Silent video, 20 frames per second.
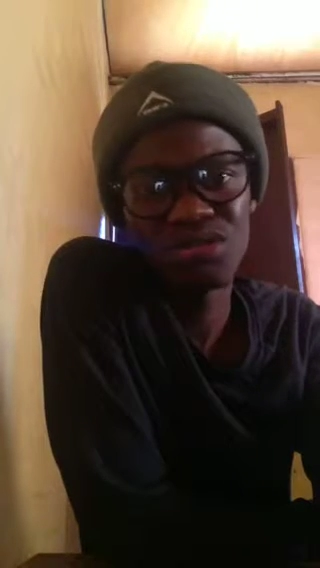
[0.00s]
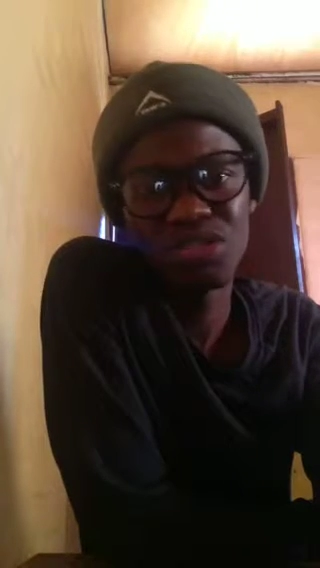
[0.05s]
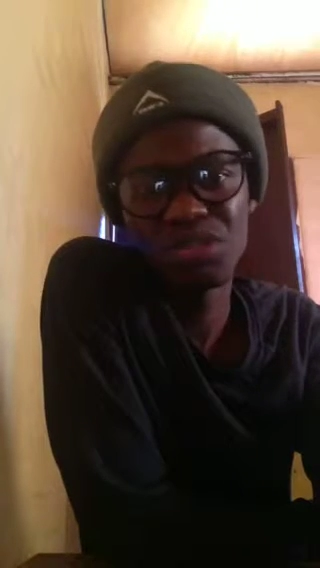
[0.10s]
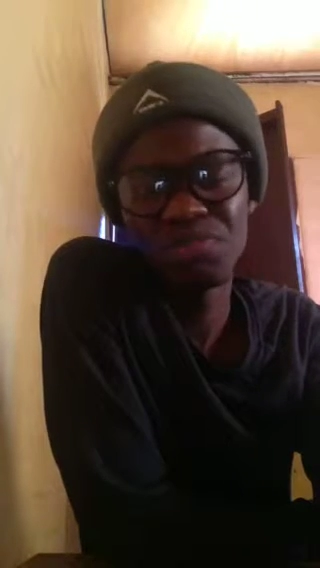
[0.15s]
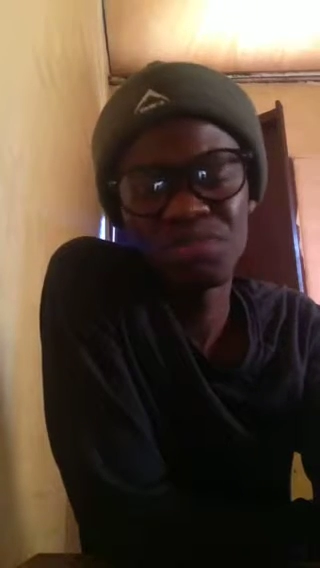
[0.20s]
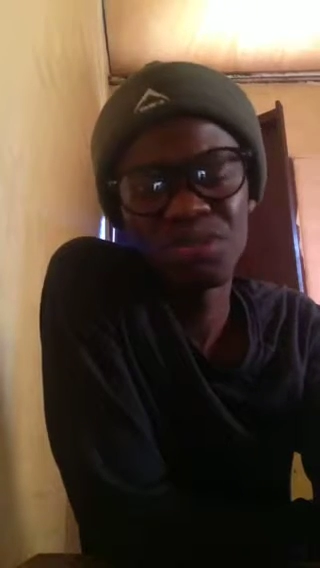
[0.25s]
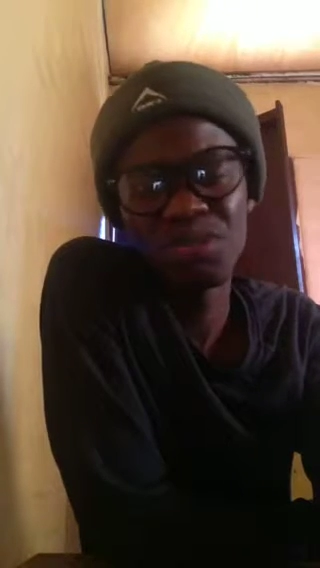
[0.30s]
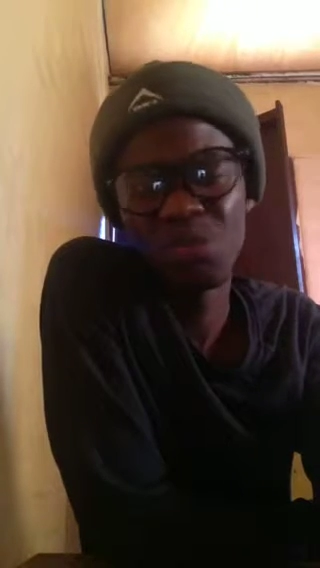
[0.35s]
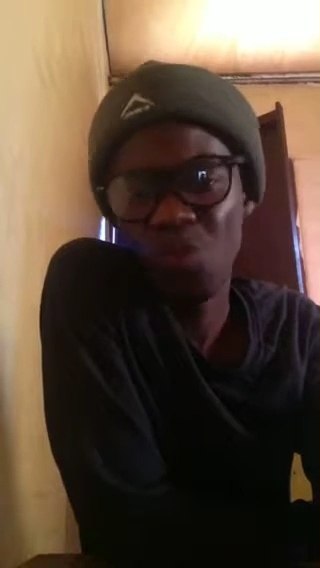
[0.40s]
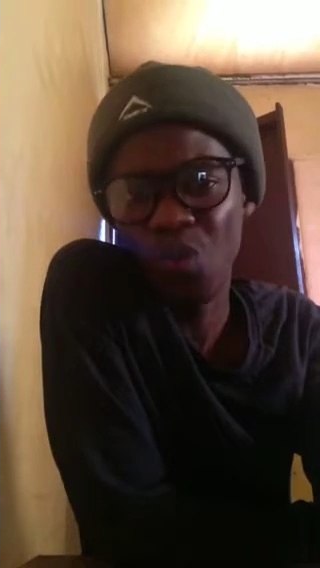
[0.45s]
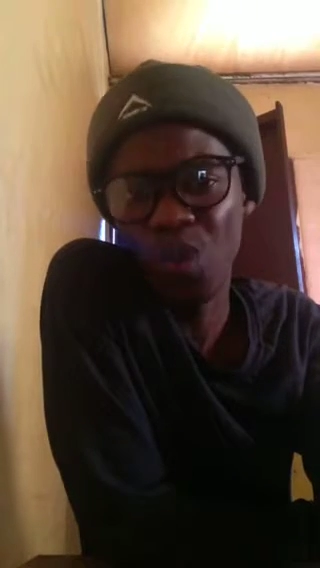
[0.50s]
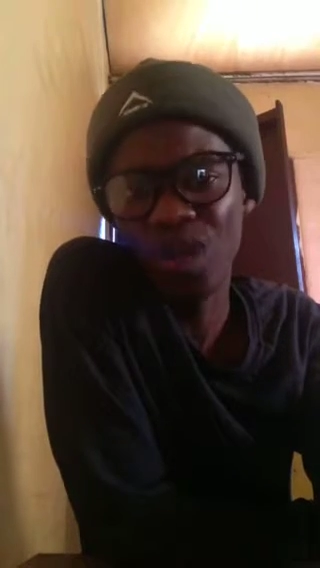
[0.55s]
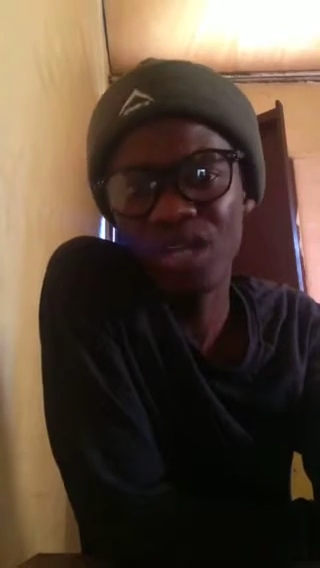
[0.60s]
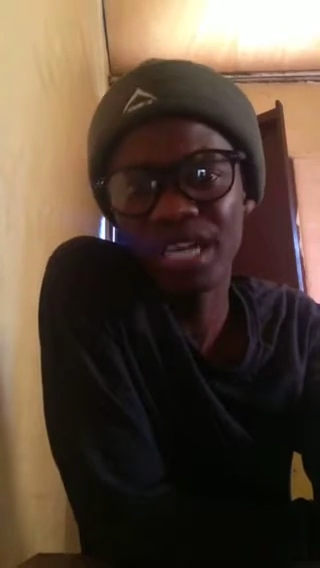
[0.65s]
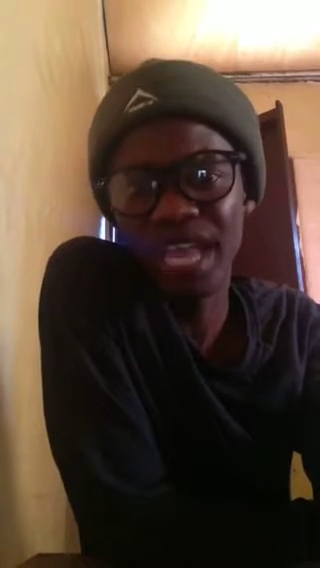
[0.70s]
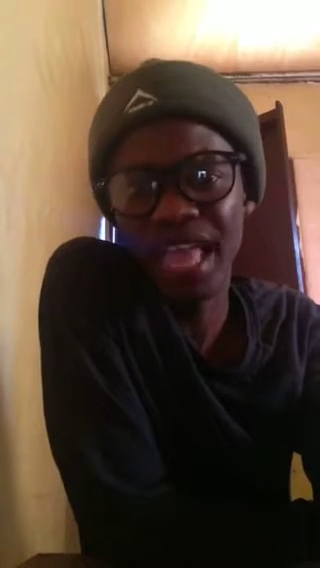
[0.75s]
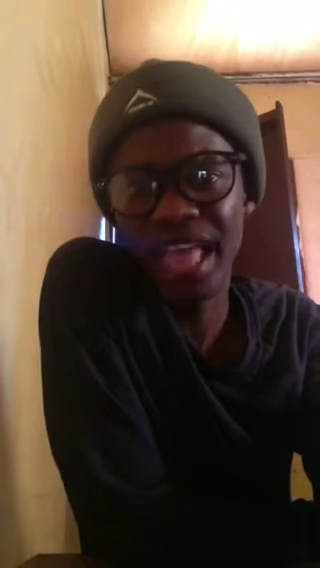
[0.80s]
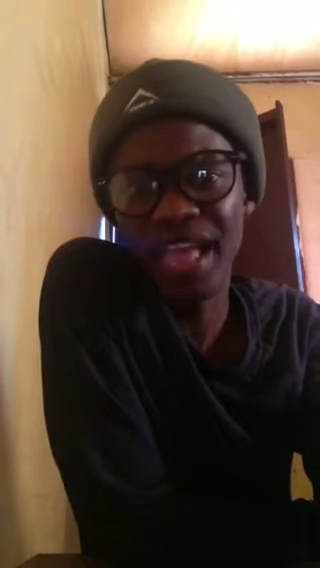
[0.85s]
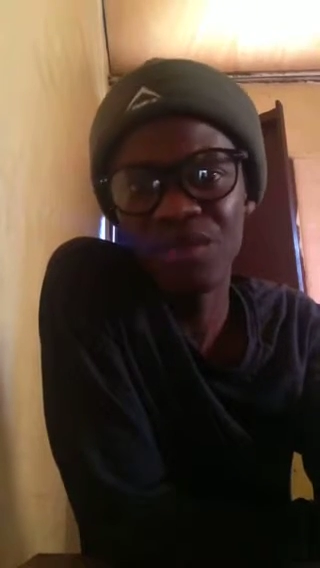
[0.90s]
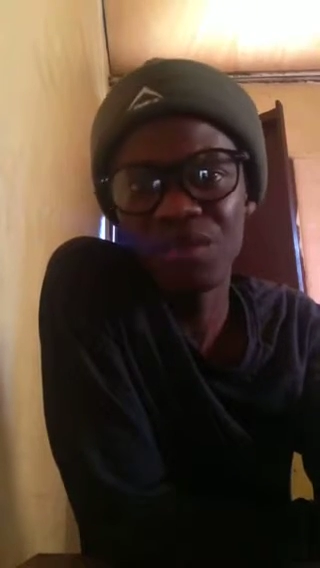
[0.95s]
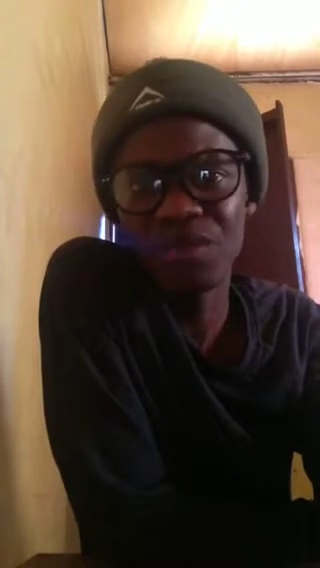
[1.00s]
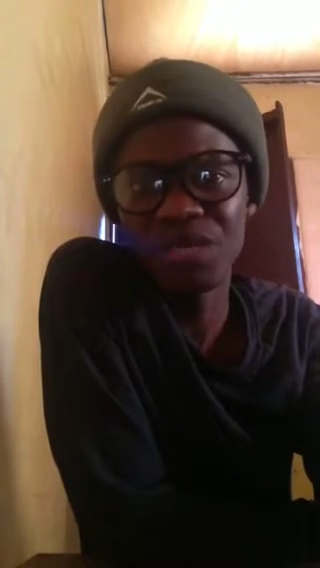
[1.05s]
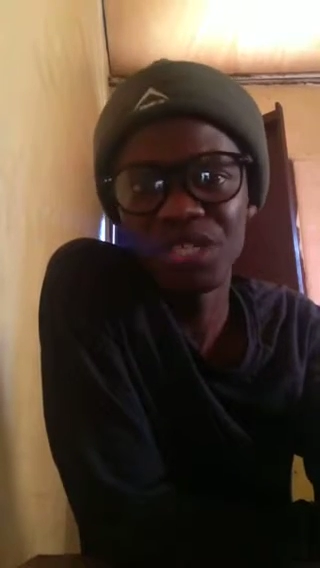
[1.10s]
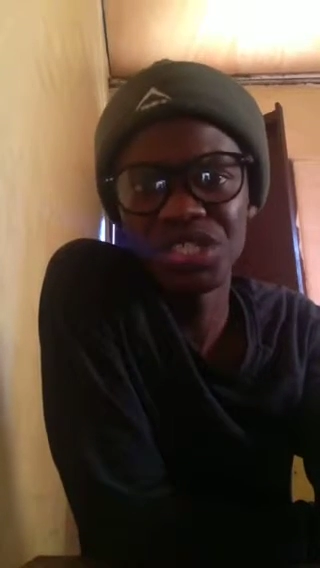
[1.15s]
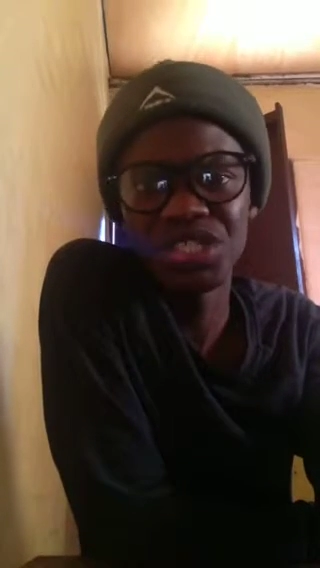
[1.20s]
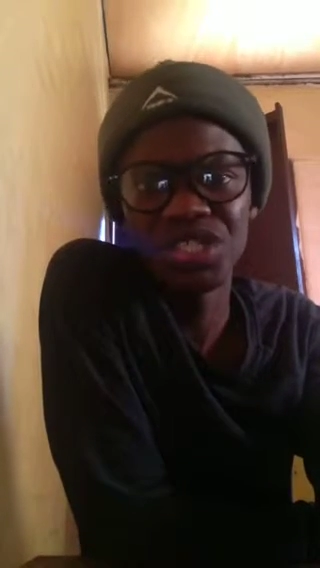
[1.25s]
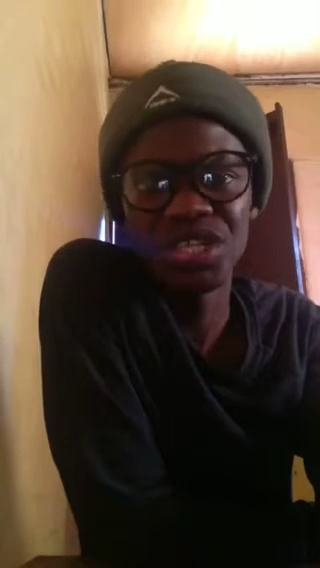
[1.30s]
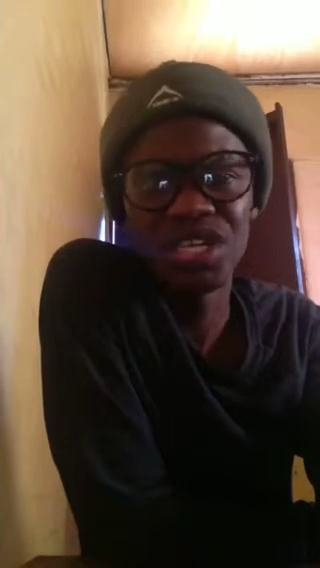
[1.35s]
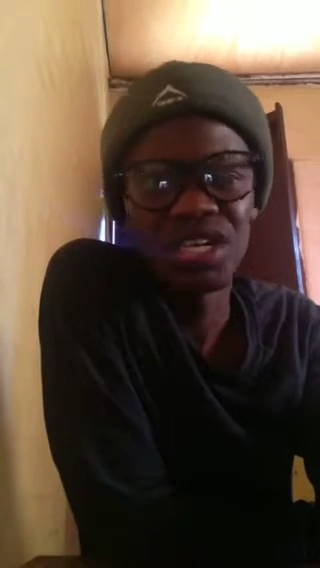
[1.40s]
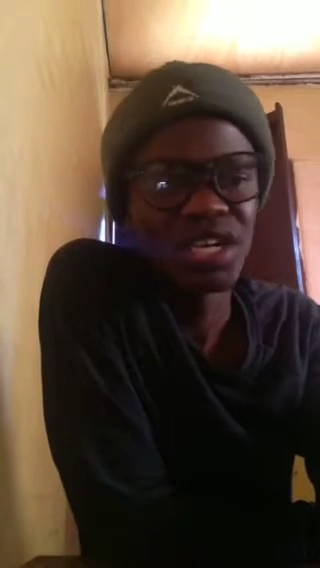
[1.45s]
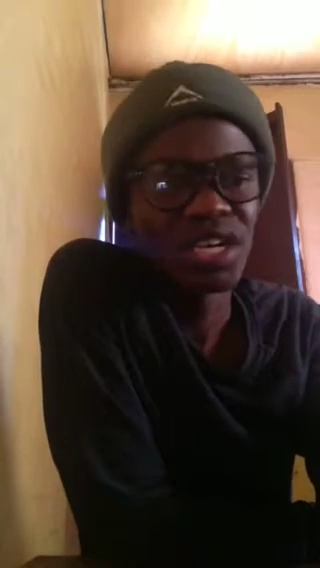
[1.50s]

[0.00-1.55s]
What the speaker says: speak one language